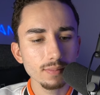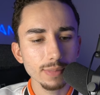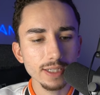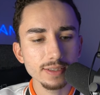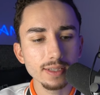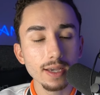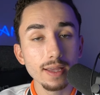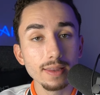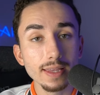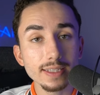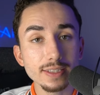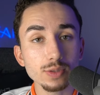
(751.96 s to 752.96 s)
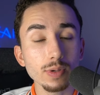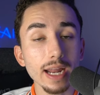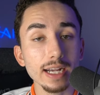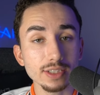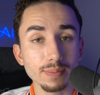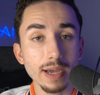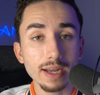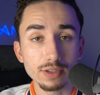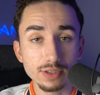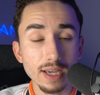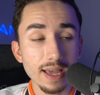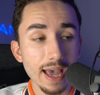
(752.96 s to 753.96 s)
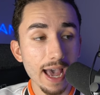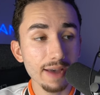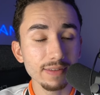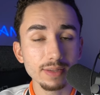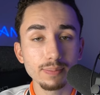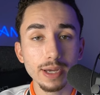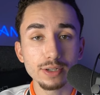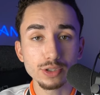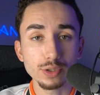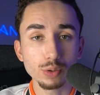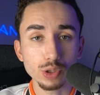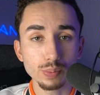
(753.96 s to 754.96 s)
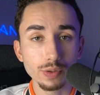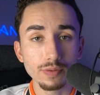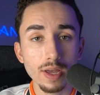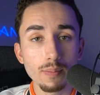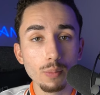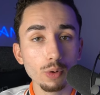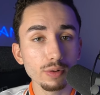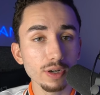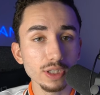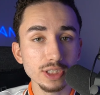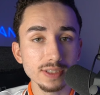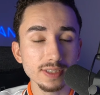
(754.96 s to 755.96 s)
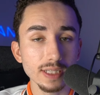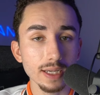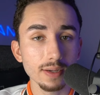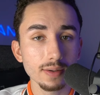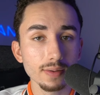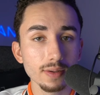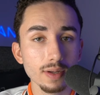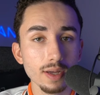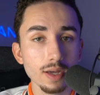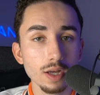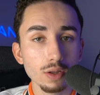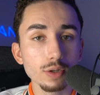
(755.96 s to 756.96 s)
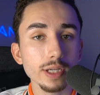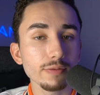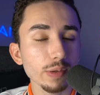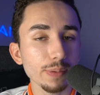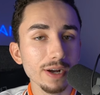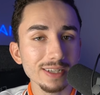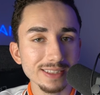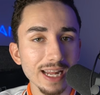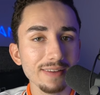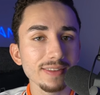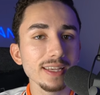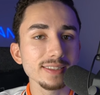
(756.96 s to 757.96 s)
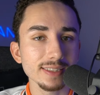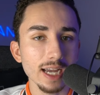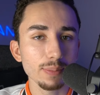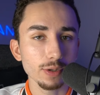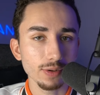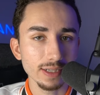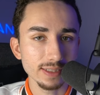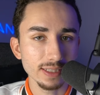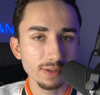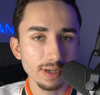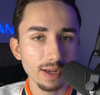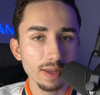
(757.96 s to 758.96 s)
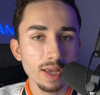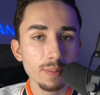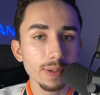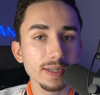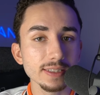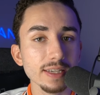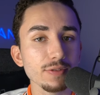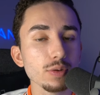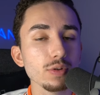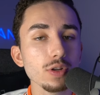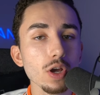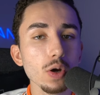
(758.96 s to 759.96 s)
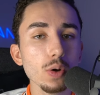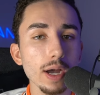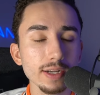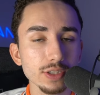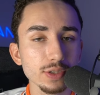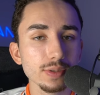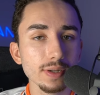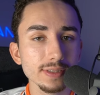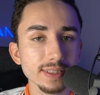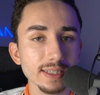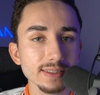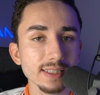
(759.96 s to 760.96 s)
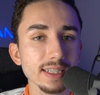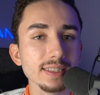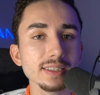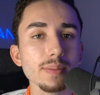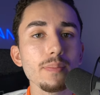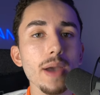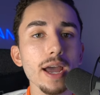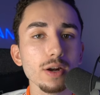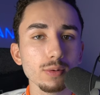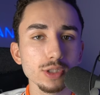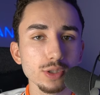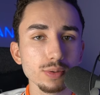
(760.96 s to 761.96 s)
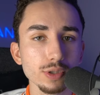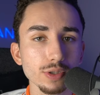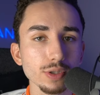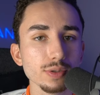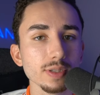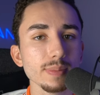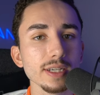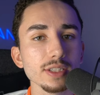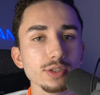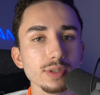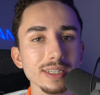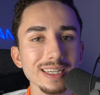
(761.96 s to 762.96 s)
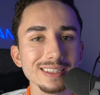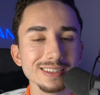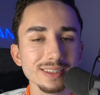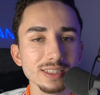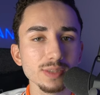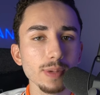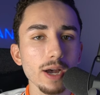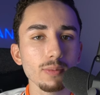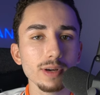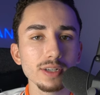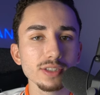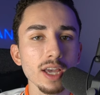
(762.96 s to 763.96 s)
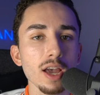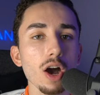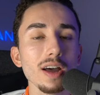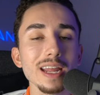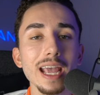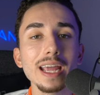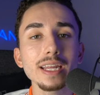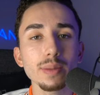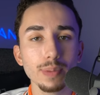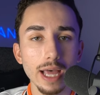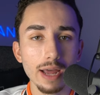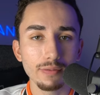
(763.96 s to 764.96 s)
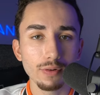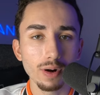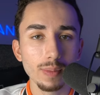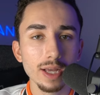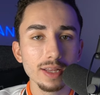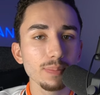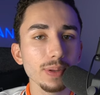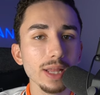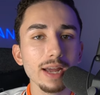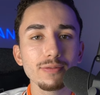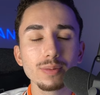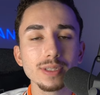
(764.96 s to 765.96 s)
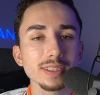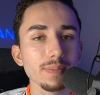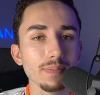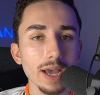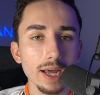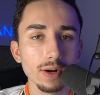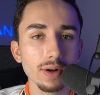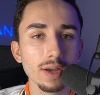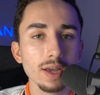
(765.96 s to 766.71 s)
Because this is what actually matters. Having better social proof, more urgency. Looking for products that have this type of criteria. Because if you know how to do those things, then it doesn't matter what tool you're using, because you can instantly spot winners on any platform. The platform doesn't matter.